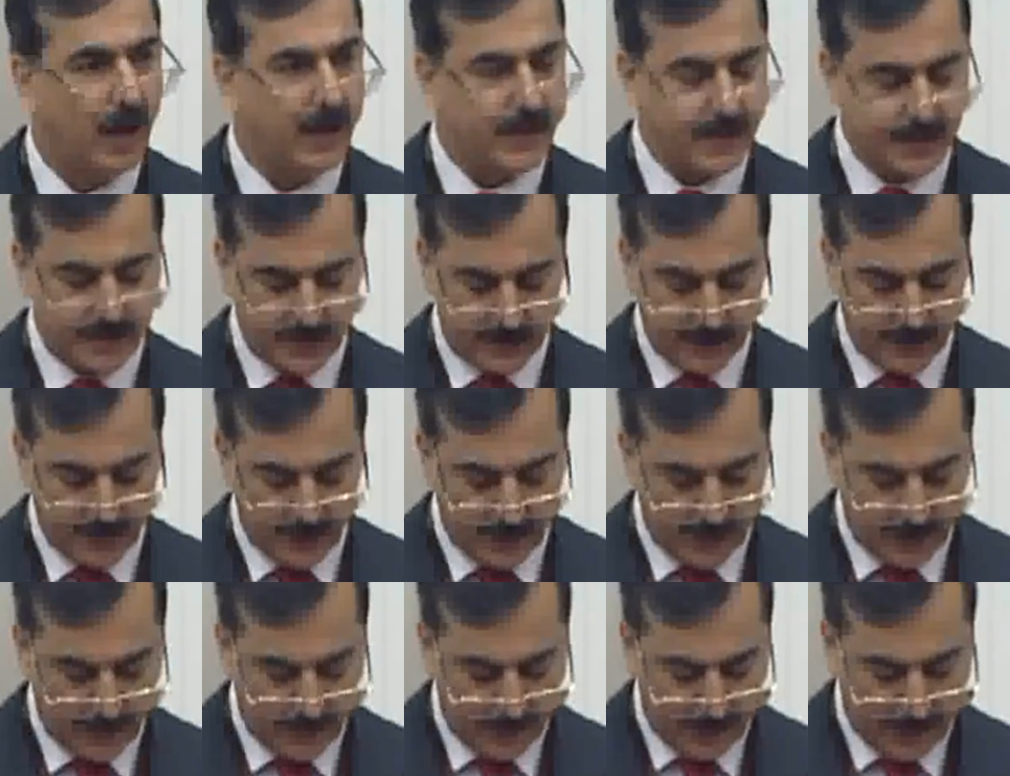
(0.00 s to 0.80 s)
bonds
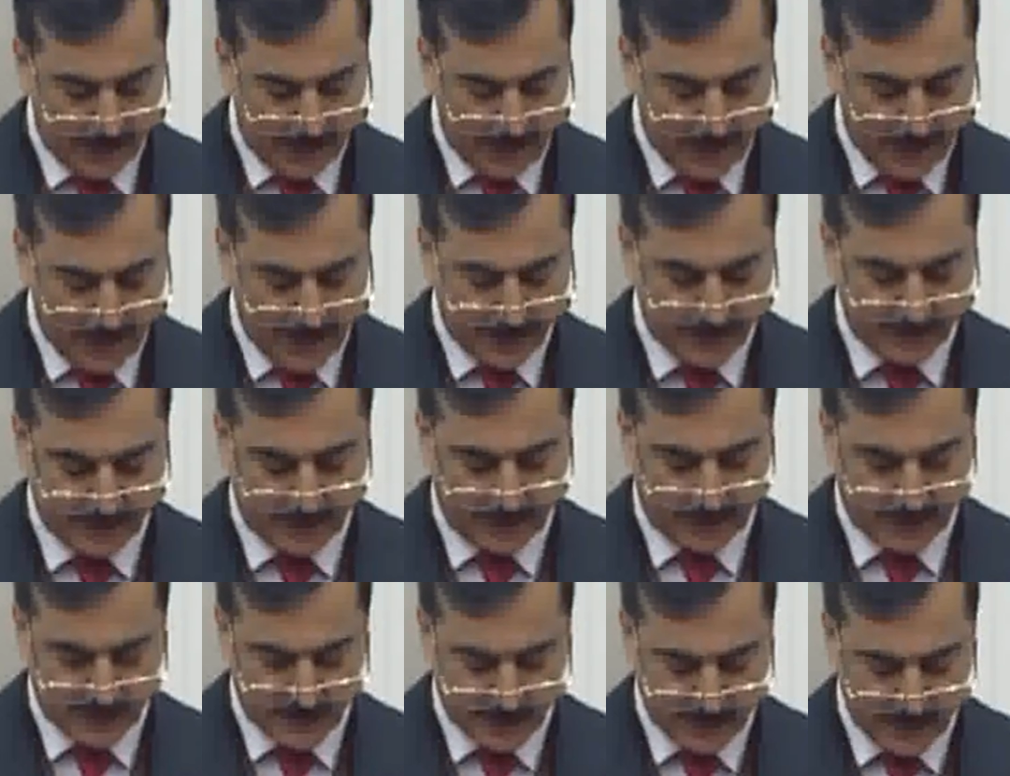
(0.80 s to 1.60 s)

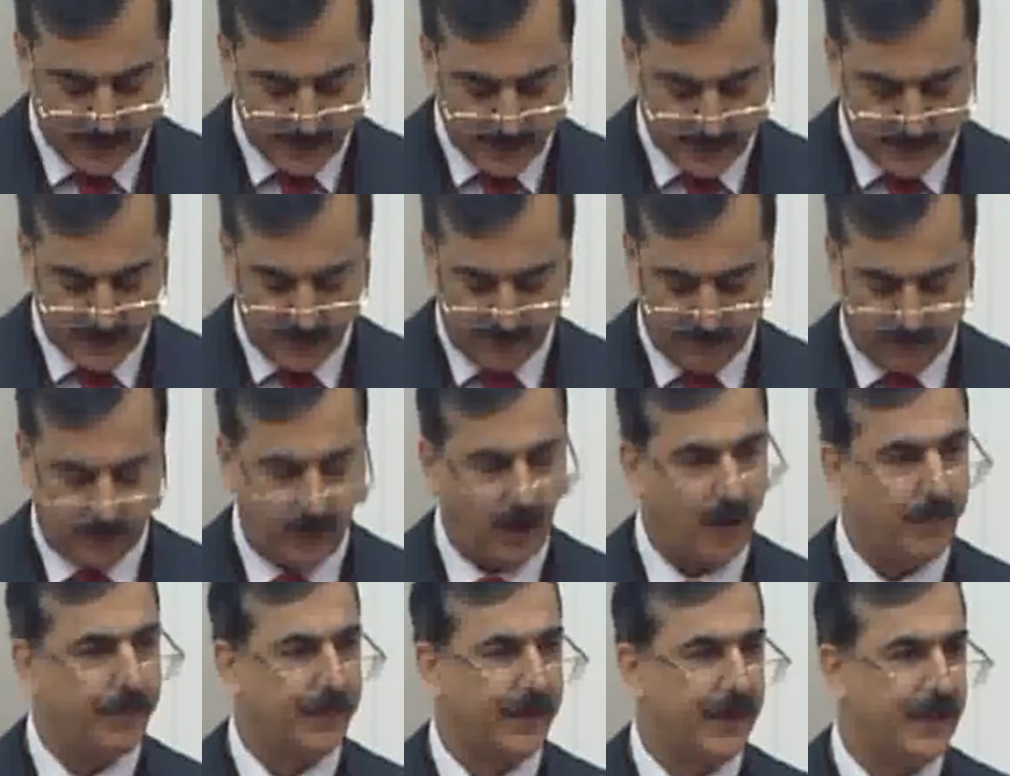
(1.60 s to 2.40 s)
and the
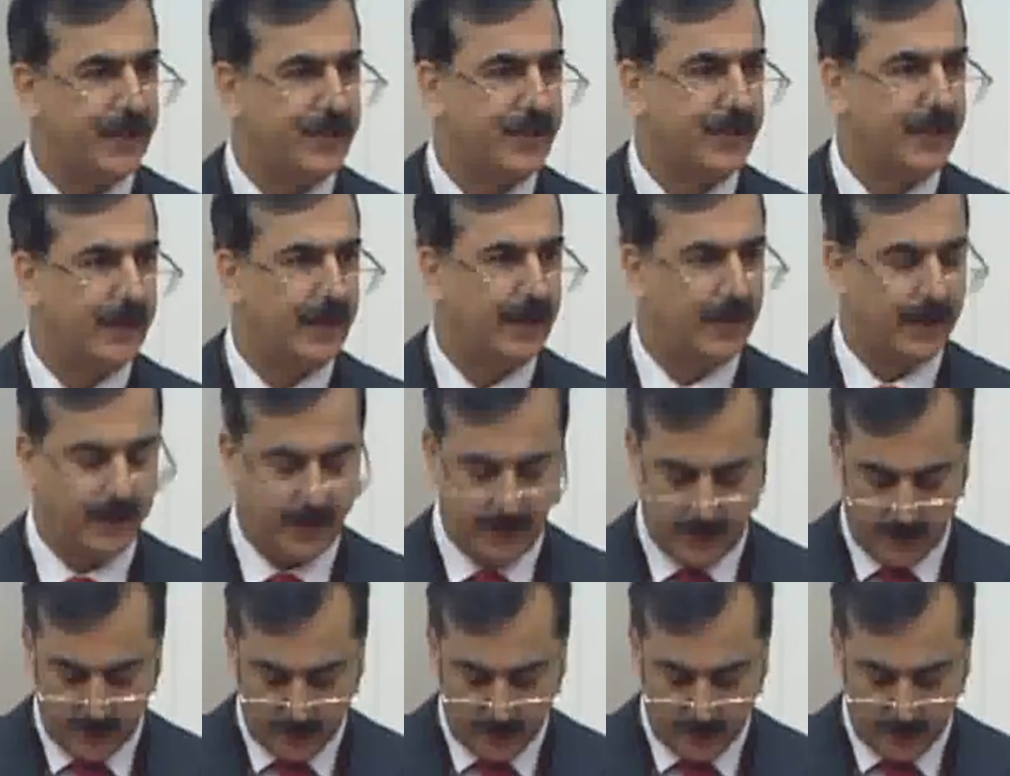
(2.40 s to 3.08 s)
extensive cooperation